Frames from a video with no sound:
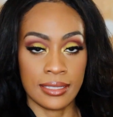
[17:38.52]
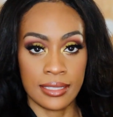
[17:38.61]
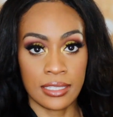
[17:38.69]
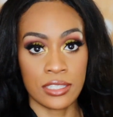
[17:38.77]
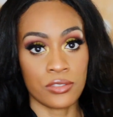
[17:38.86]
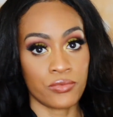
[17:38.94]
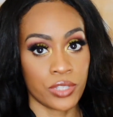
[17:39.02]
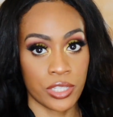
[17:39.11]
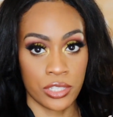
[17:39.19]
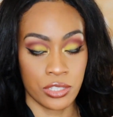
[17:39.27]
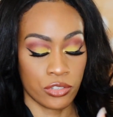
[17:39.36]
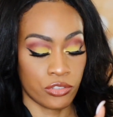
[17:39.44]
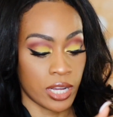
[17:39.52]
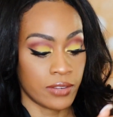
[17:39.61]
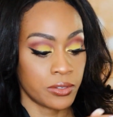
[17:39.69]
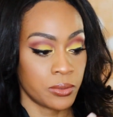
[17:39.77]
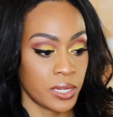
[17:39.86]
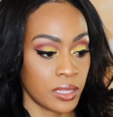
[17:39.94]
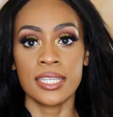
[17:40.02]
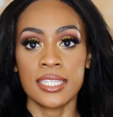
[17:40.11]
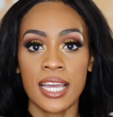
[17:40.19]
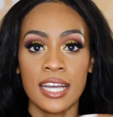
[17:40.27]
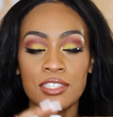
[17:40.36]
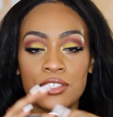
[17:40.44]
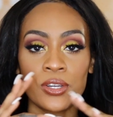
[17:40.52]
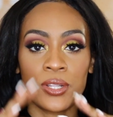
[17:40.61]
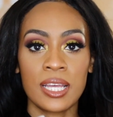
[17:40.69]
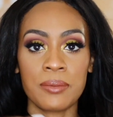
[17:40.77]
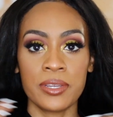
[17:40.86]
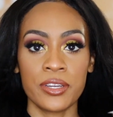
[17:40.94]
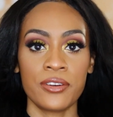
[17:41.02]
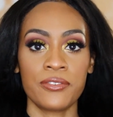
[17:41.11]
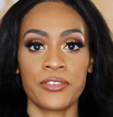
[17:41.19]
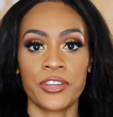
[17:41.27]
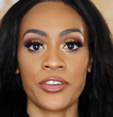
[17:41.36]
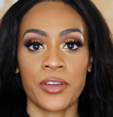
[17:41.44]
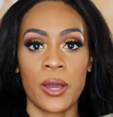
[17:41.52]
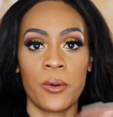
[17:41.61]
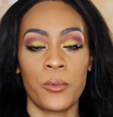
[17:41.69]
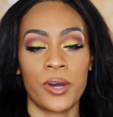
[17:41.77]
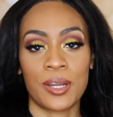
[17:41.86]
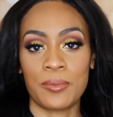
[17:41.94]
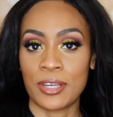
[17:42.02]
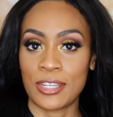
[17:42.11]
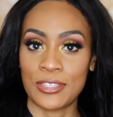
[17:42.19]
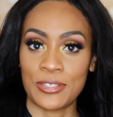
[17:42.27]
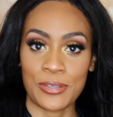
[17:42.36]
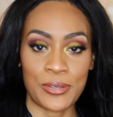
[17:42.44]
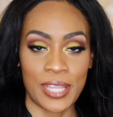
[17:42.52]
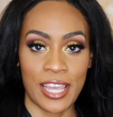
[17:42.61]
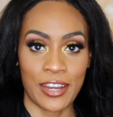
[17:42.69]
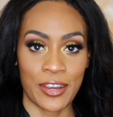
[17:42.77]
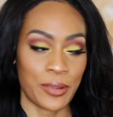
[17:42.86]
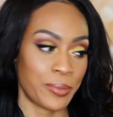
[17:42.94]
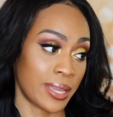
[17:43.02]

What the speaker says: this is really good to travel with. Yeah, so let me go figure out what I'm gonna do later,